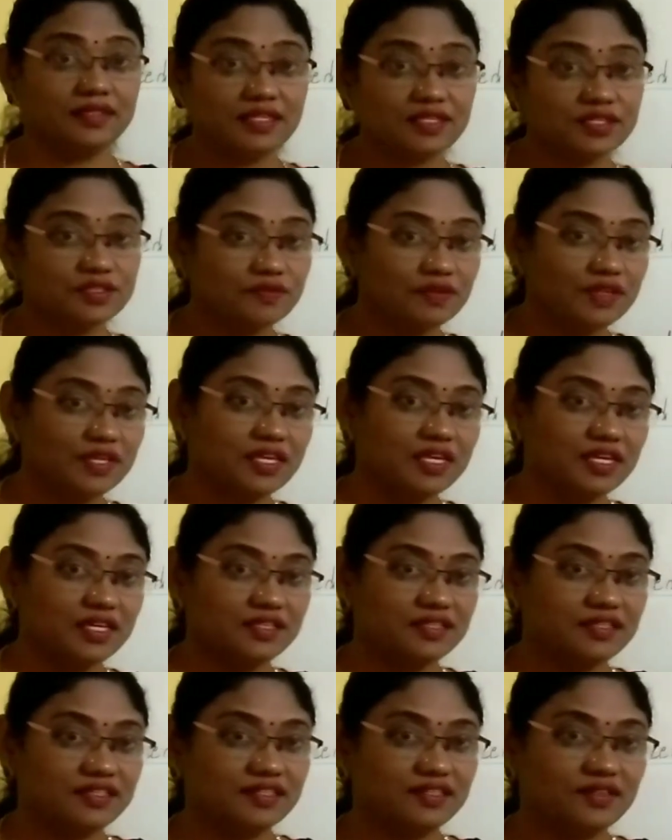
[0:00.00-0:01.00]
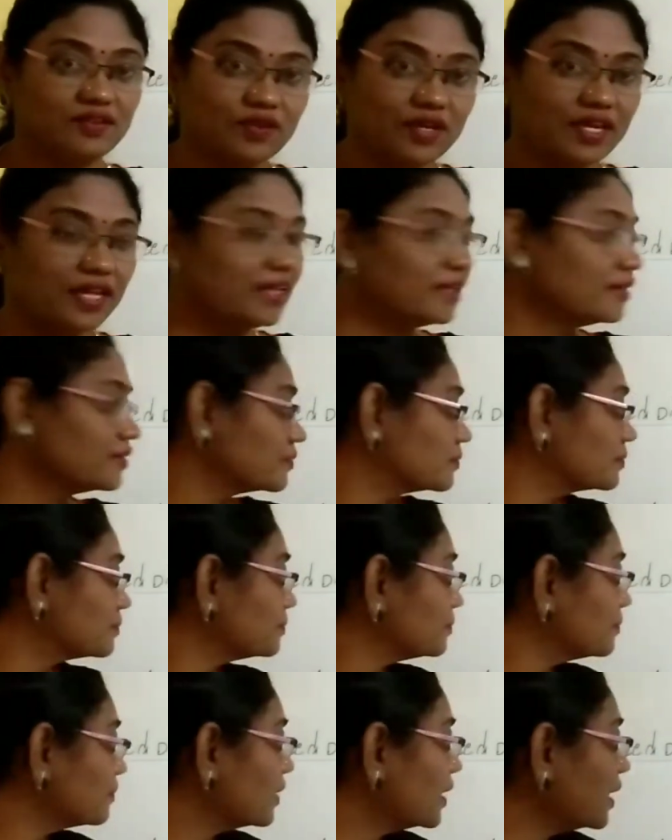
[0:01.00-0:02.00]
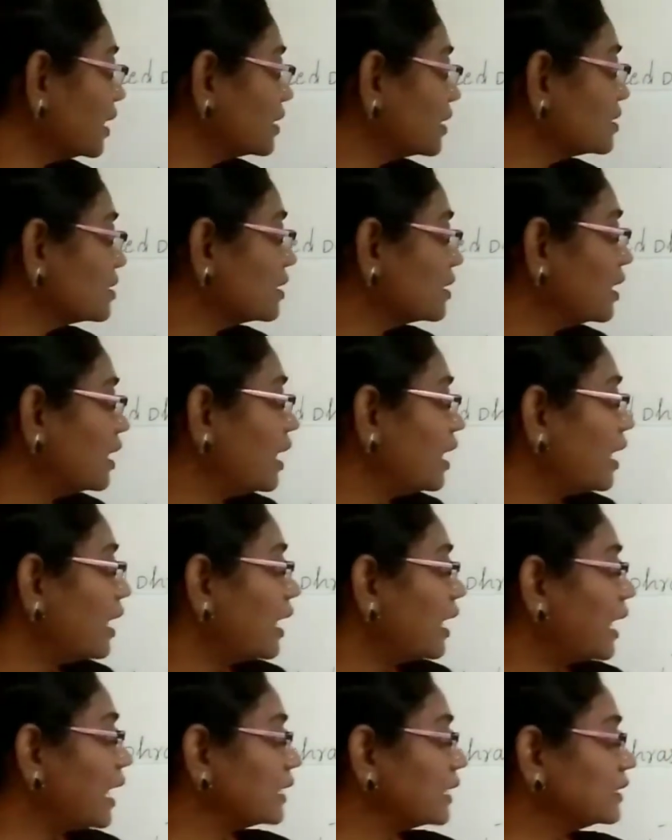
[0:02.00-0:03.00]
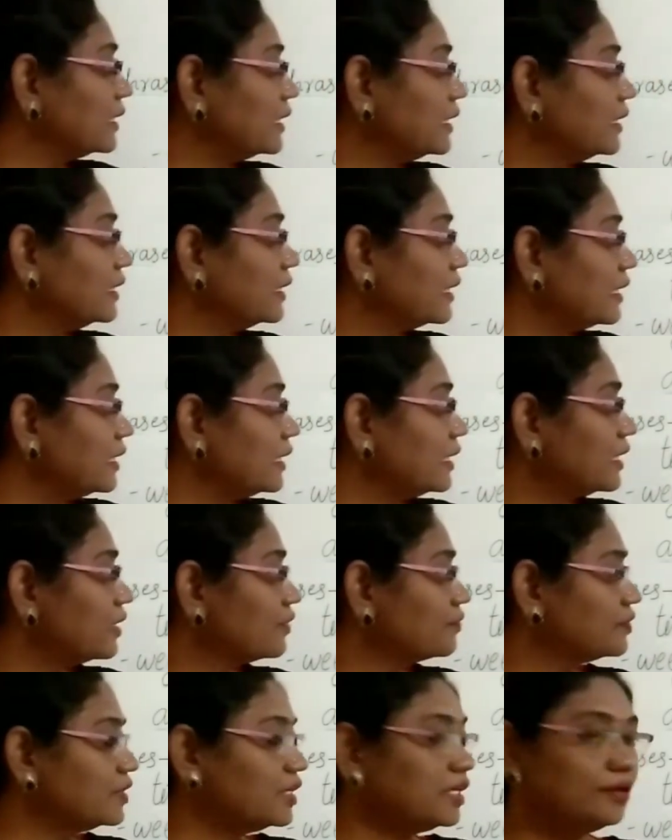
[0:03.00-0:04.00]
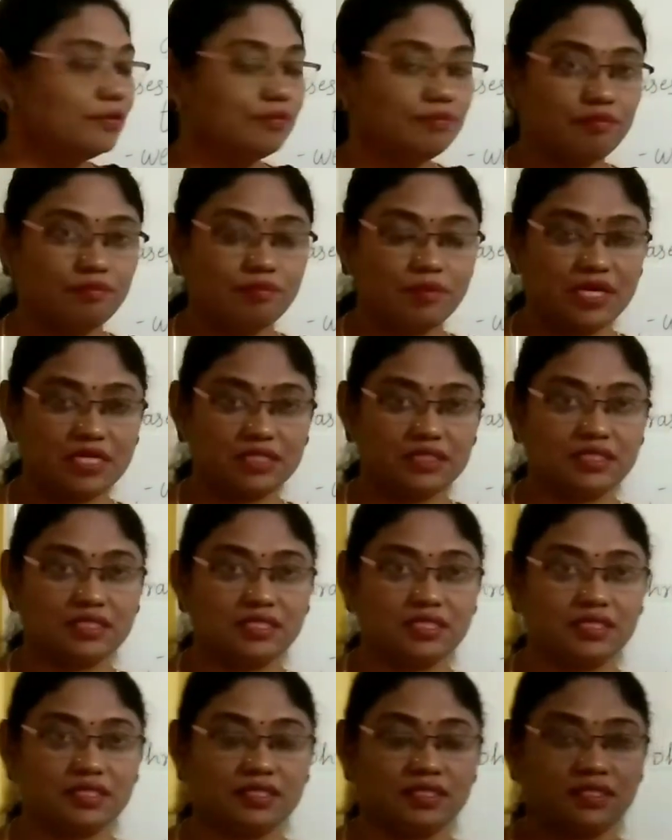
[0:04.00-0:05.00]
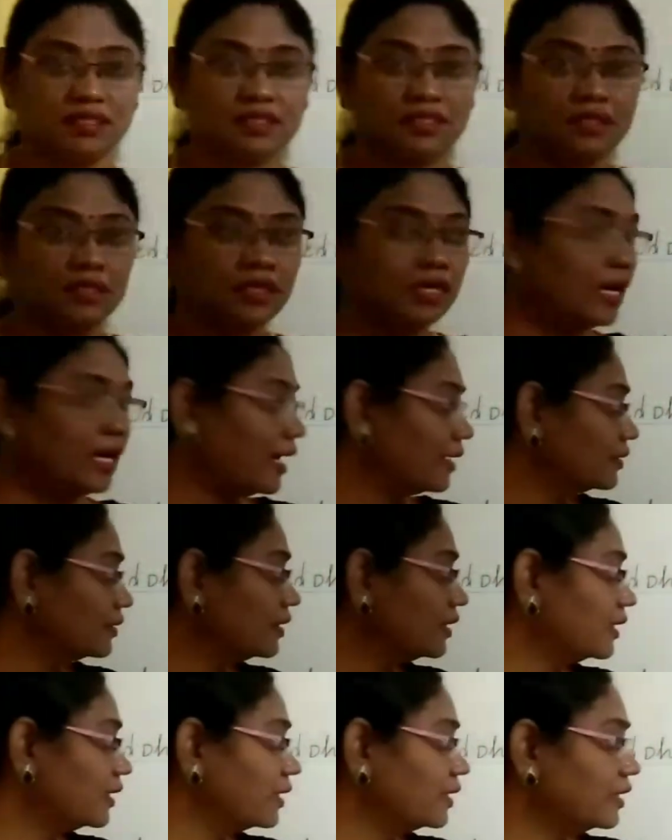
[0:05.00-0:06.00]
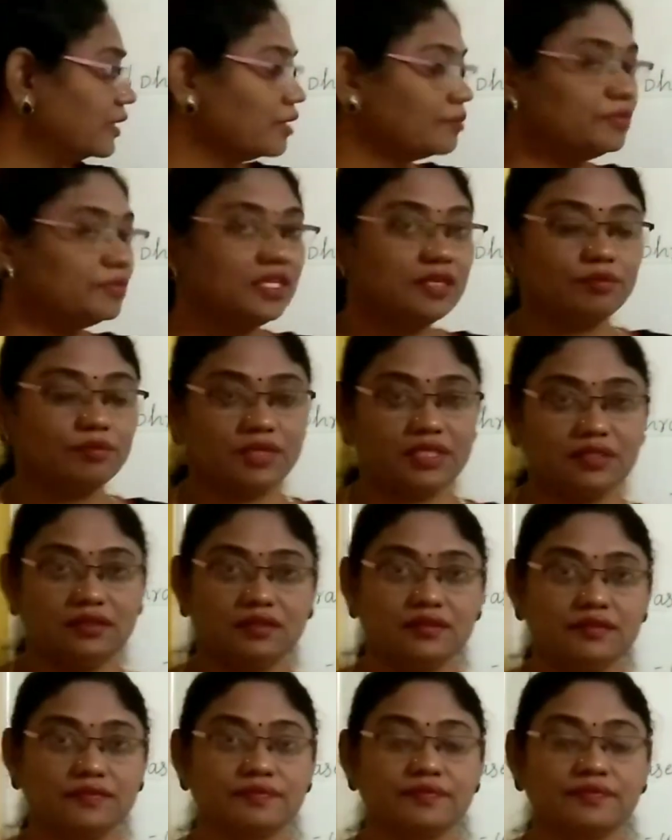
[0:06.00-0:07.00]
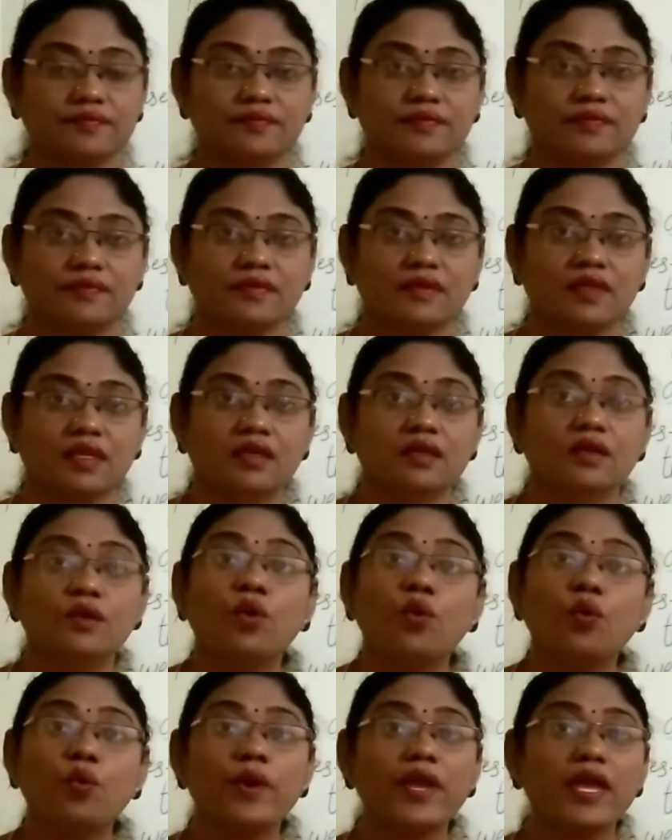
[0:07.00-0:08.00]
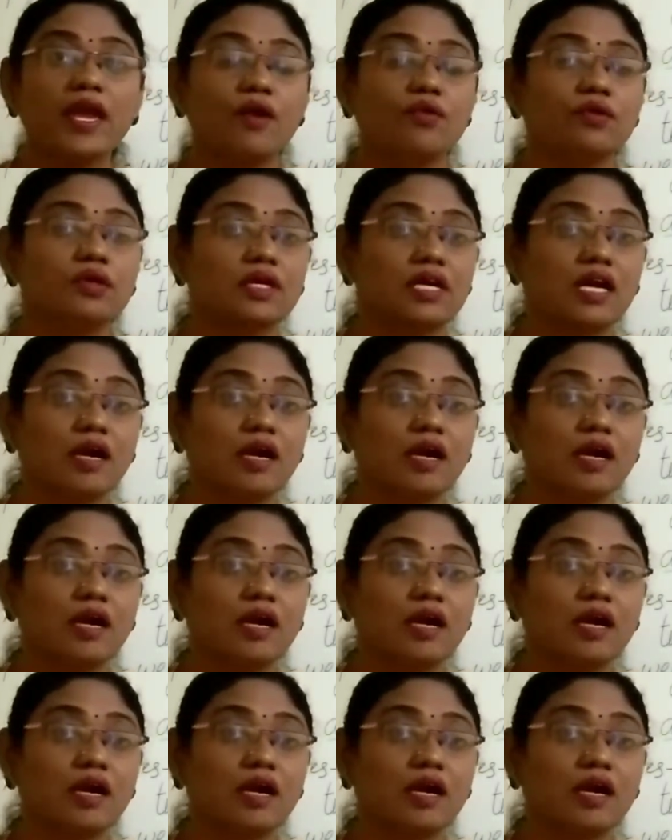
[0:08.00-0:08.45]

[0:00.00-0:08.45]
this weekend. Okay. Next, at the end of the month. At the end of the month, we have to